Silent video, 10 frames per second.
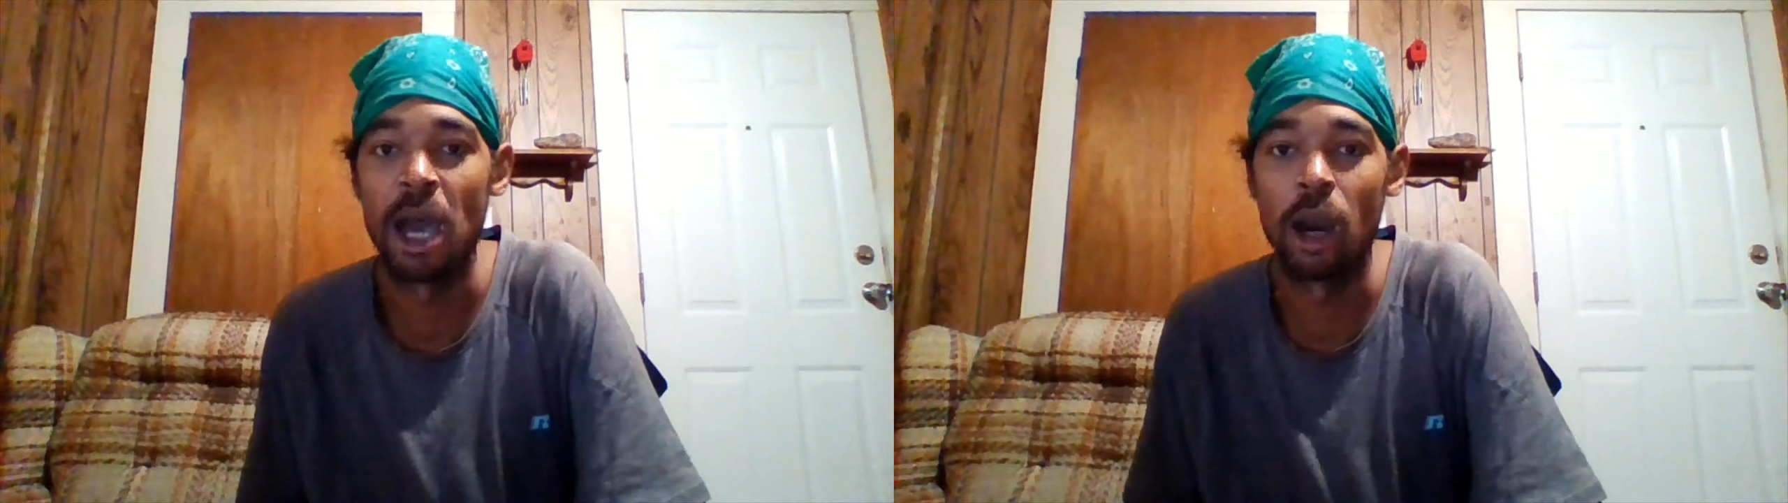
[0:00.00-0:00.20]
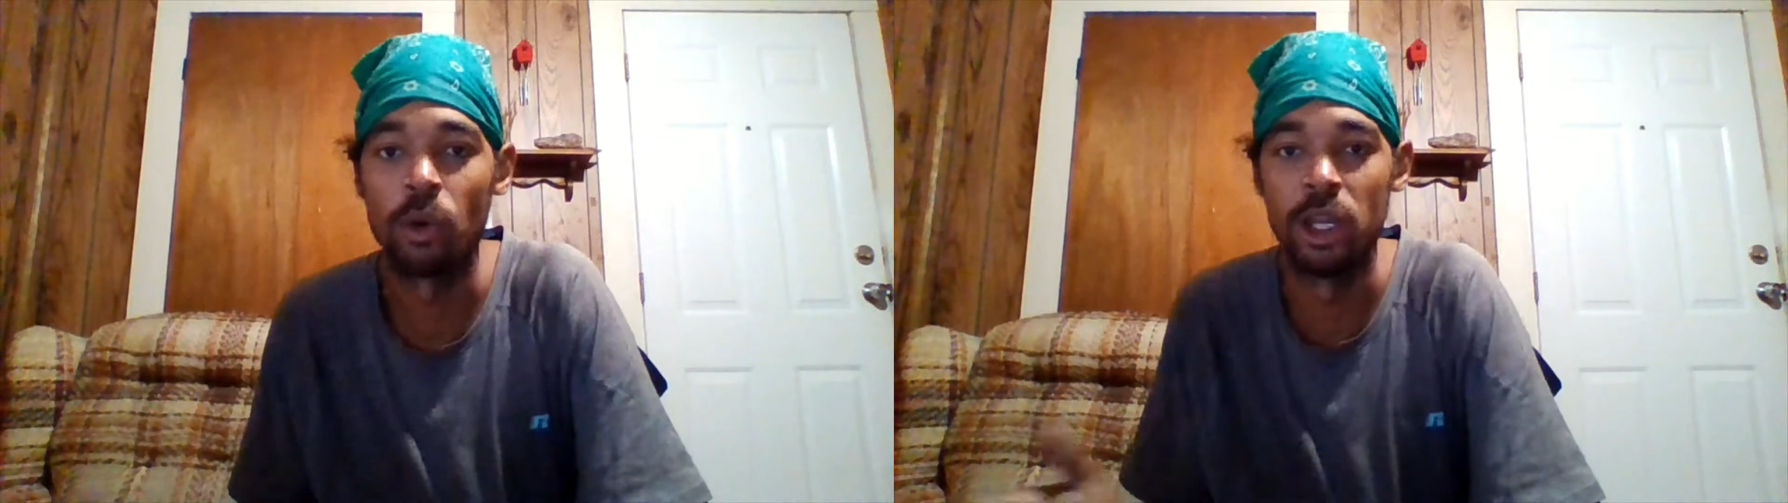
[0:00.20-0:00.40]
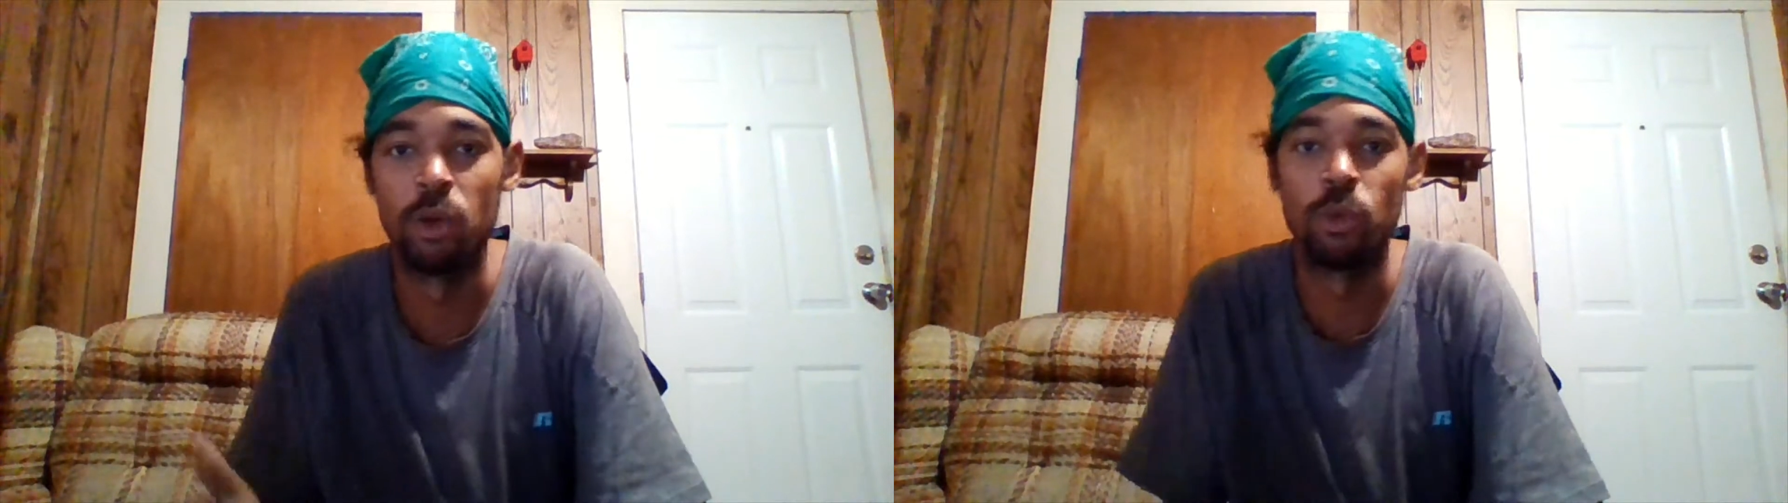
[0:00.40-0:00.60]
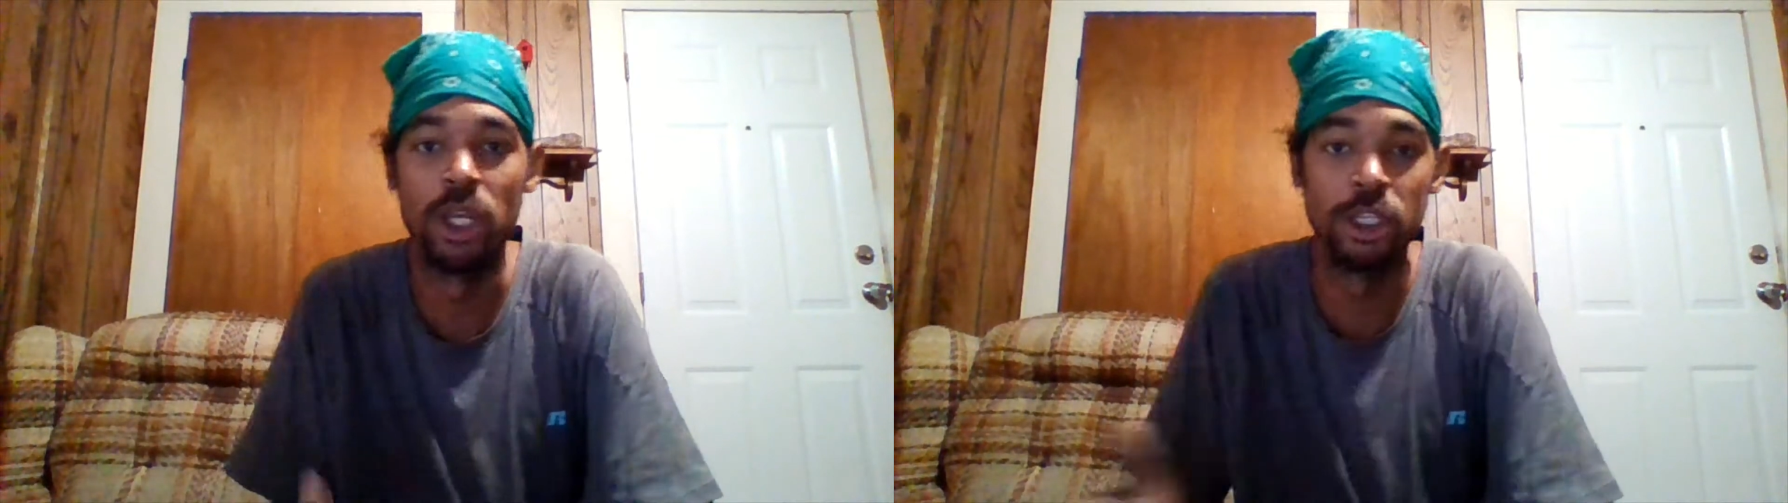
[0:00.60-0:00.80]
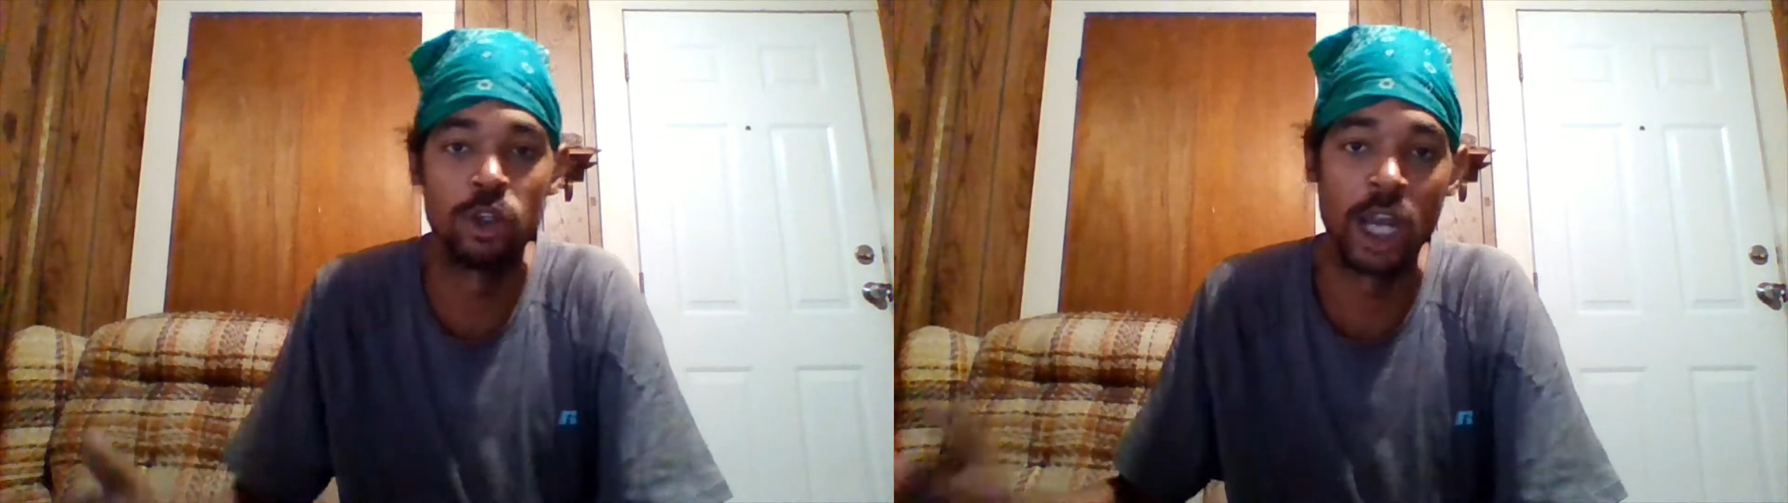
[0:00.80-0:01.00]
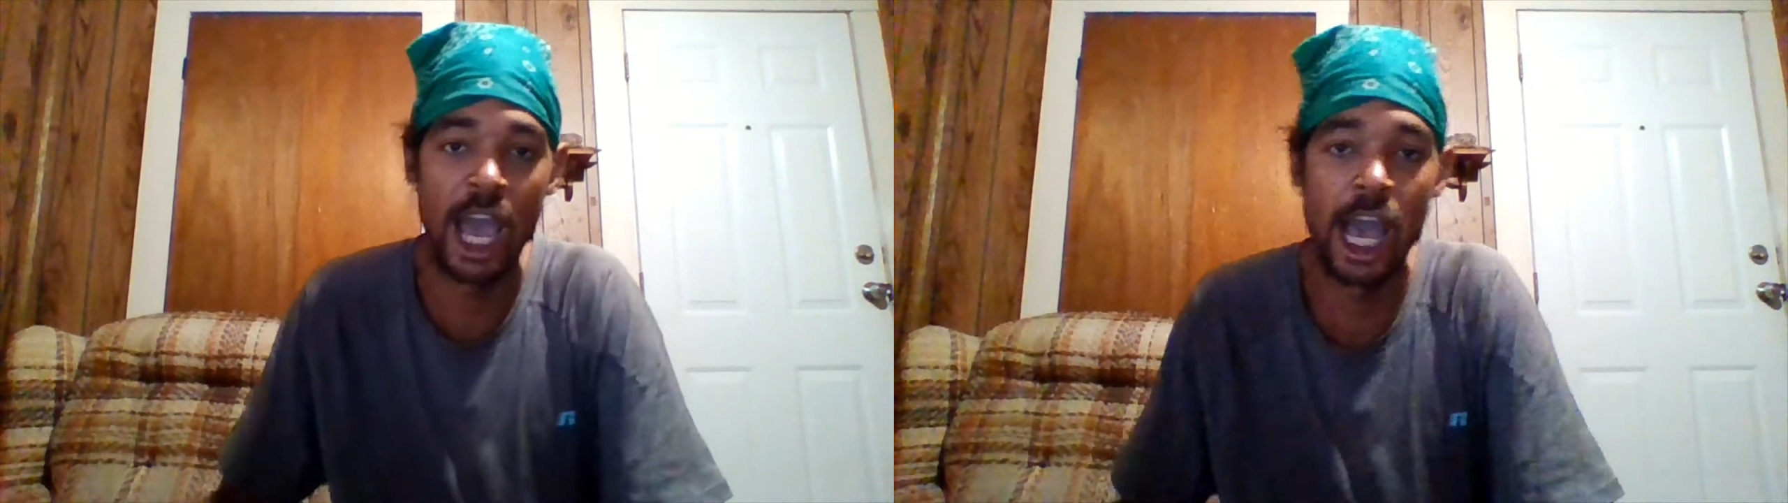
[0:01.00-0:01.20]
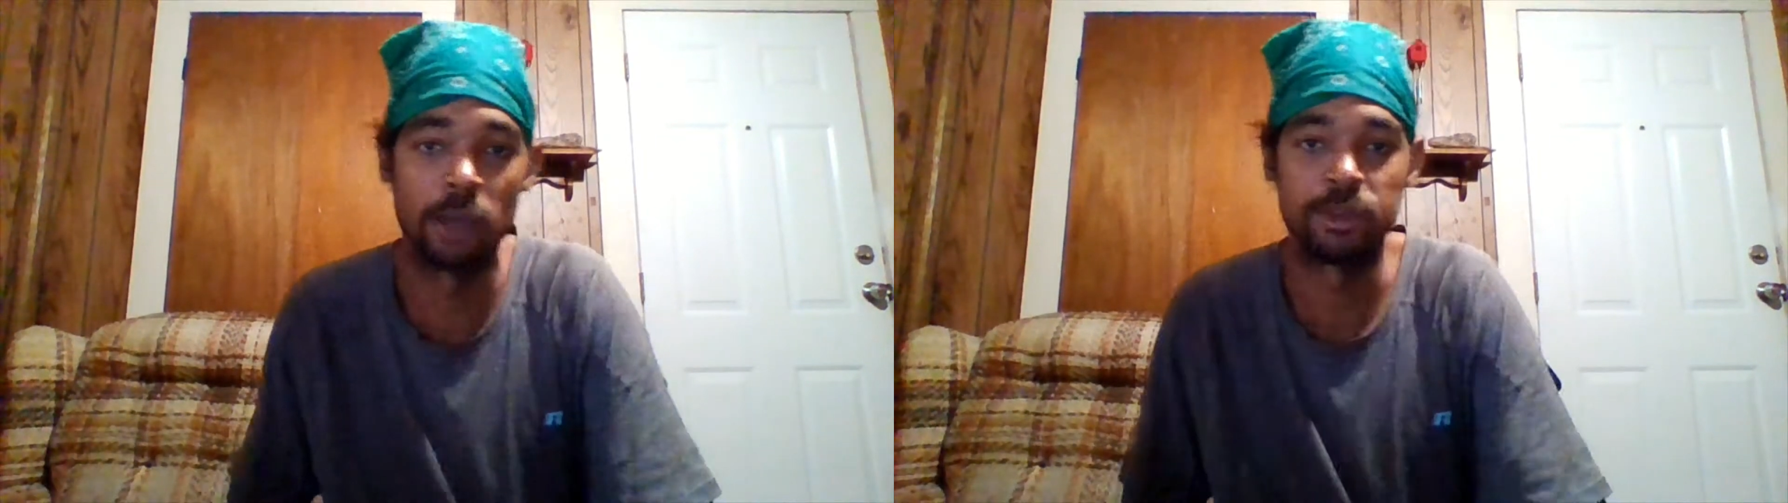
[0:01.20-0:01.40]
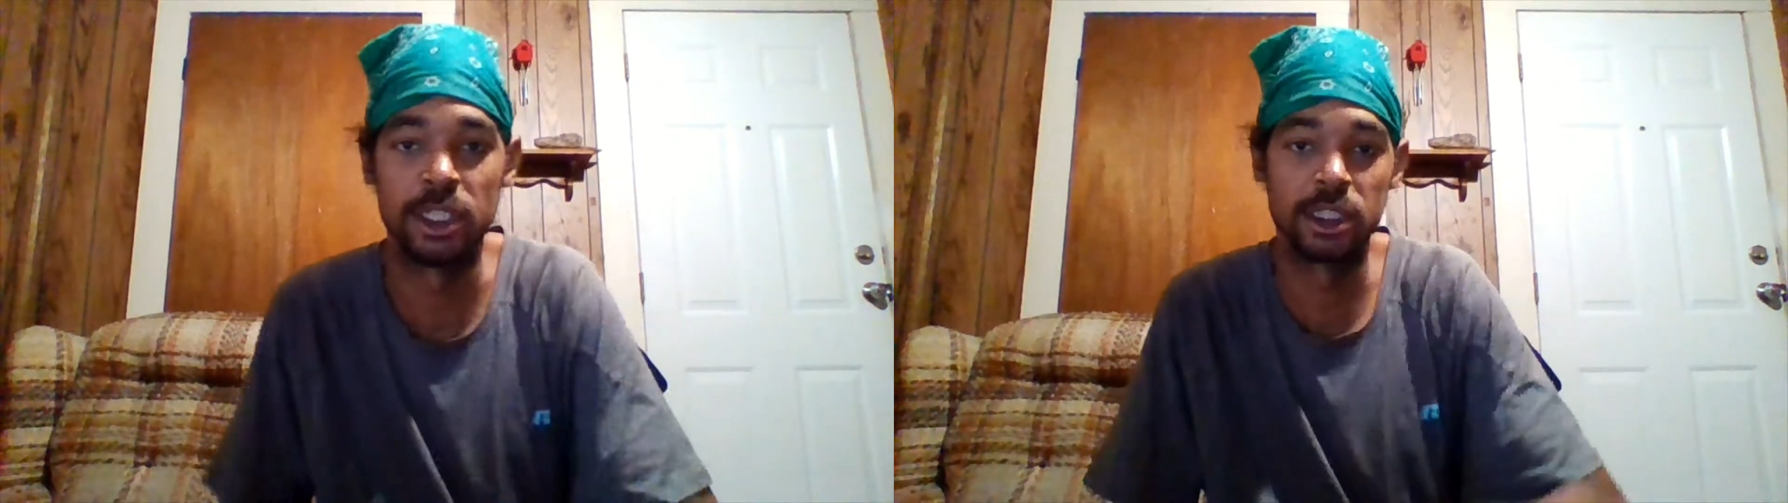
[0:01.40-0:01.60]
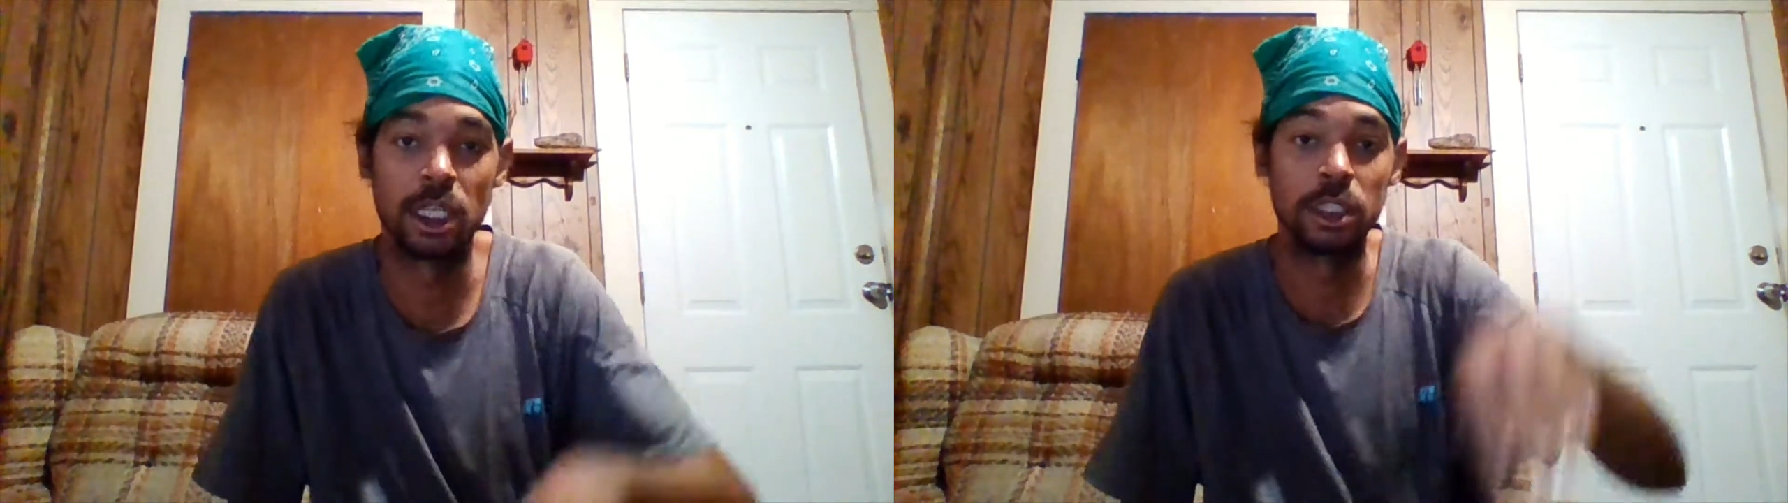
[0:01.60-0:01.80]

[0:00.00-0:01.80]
out and in your absence,